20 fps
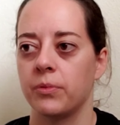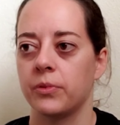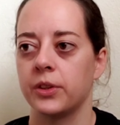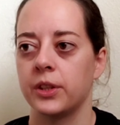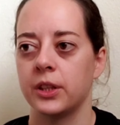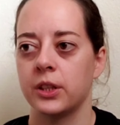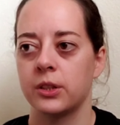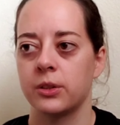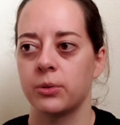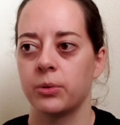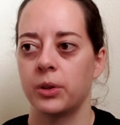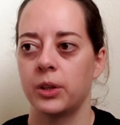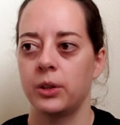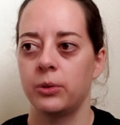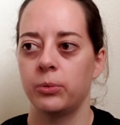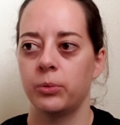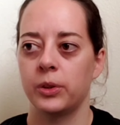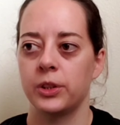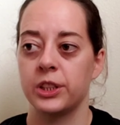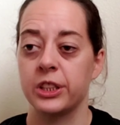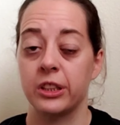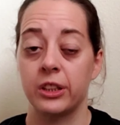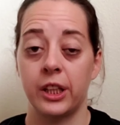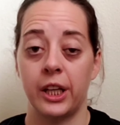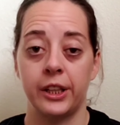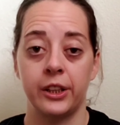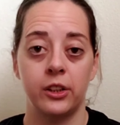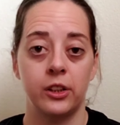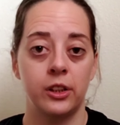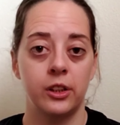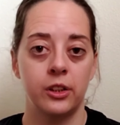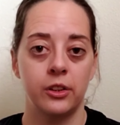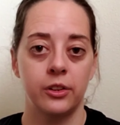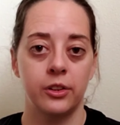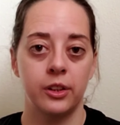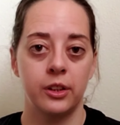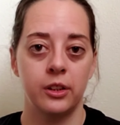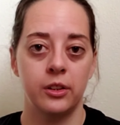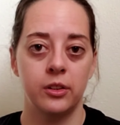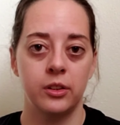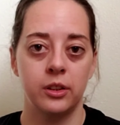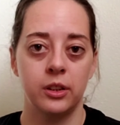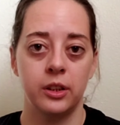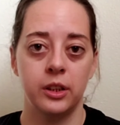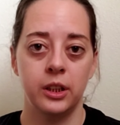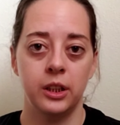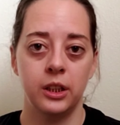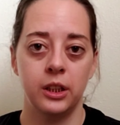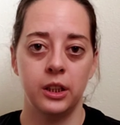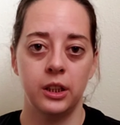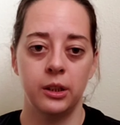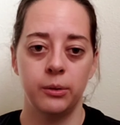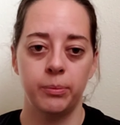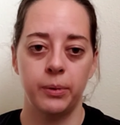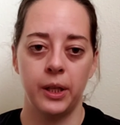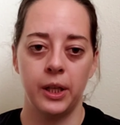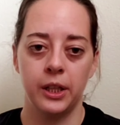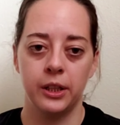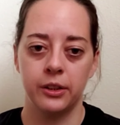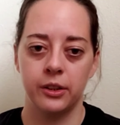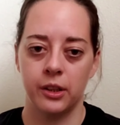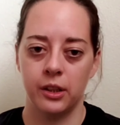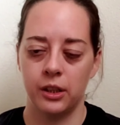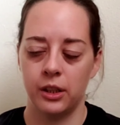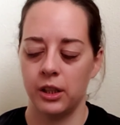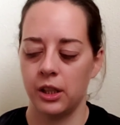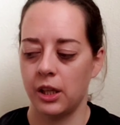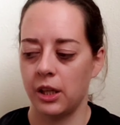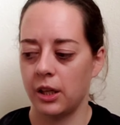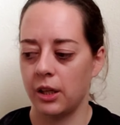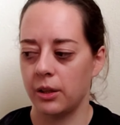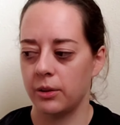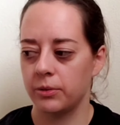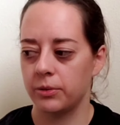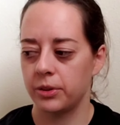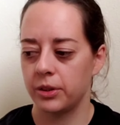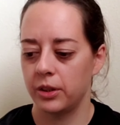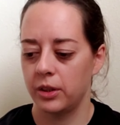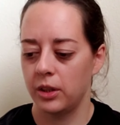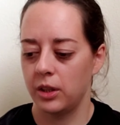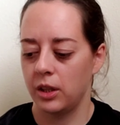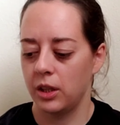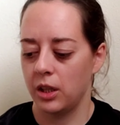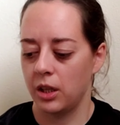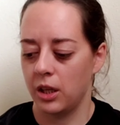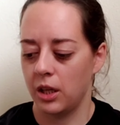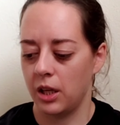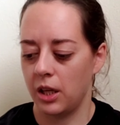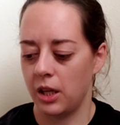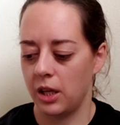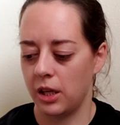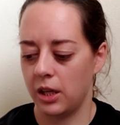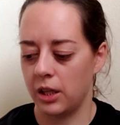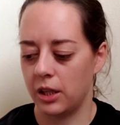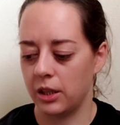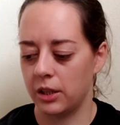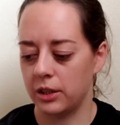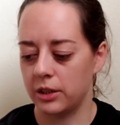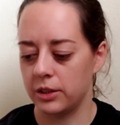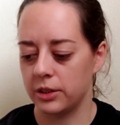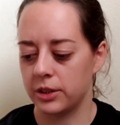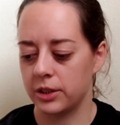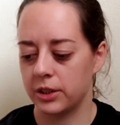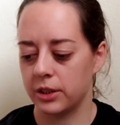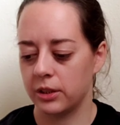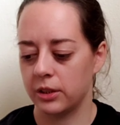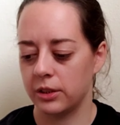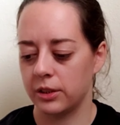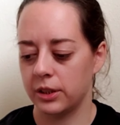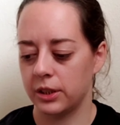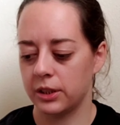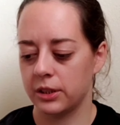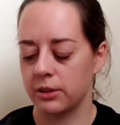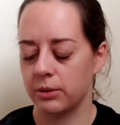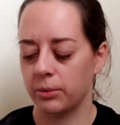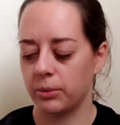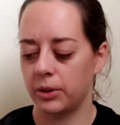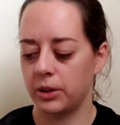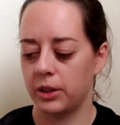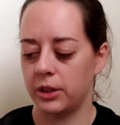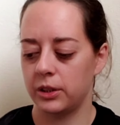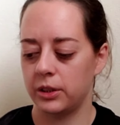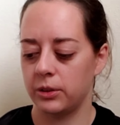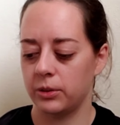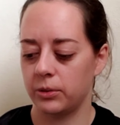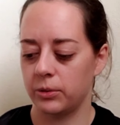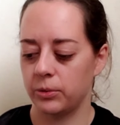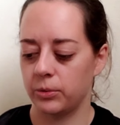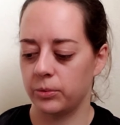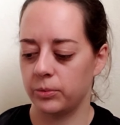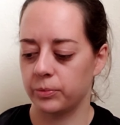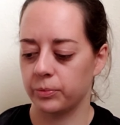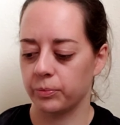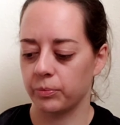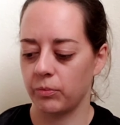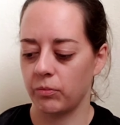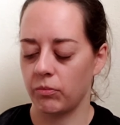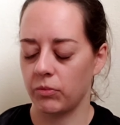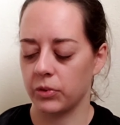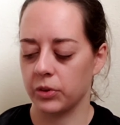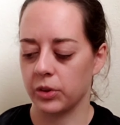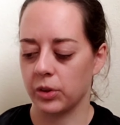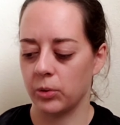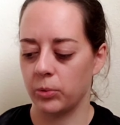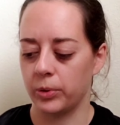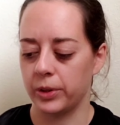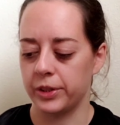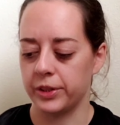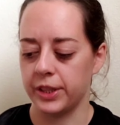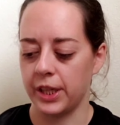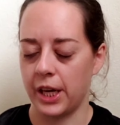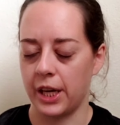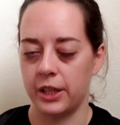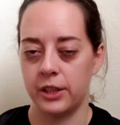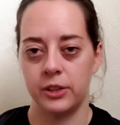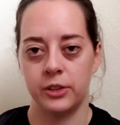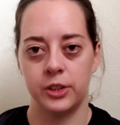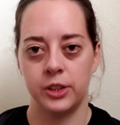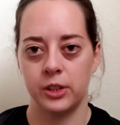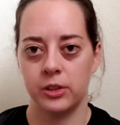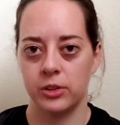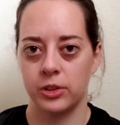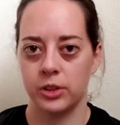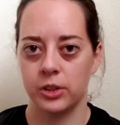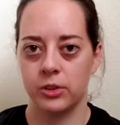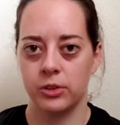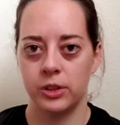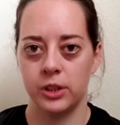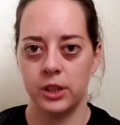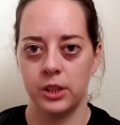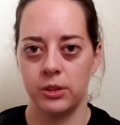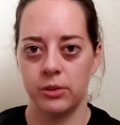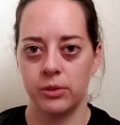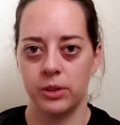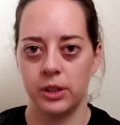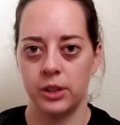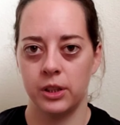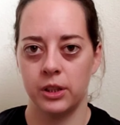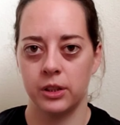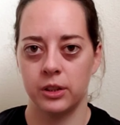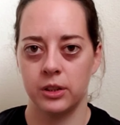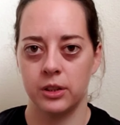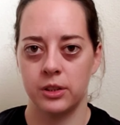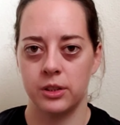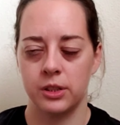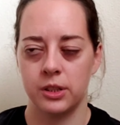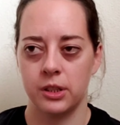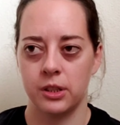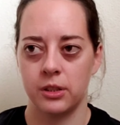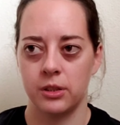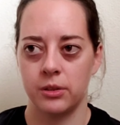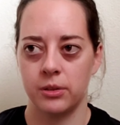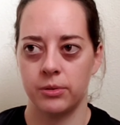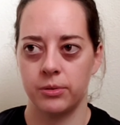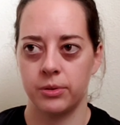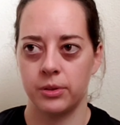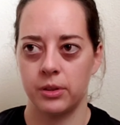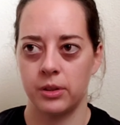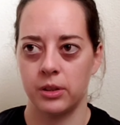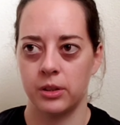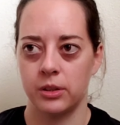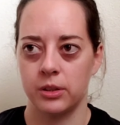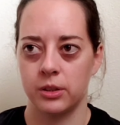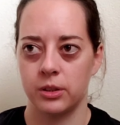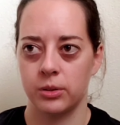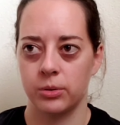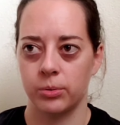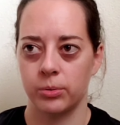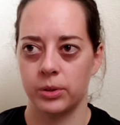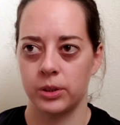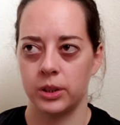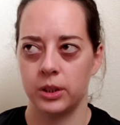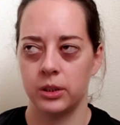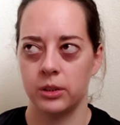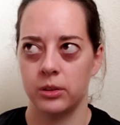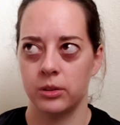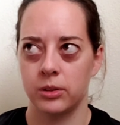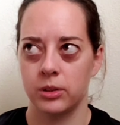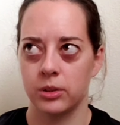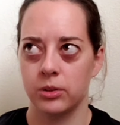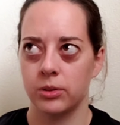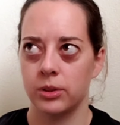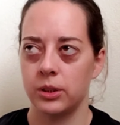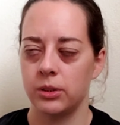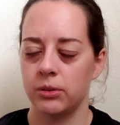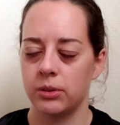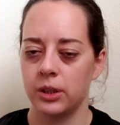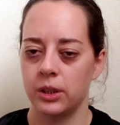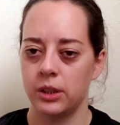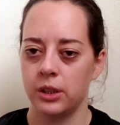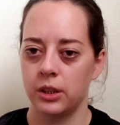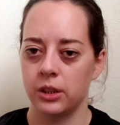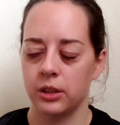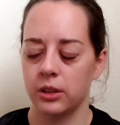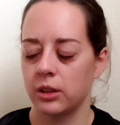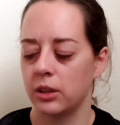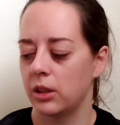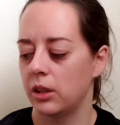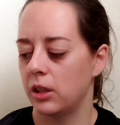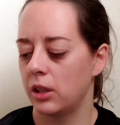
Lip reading: This one was lighter than the EE bag that I have, and this one was at a 0-degree rating instead of a 20-degree rating,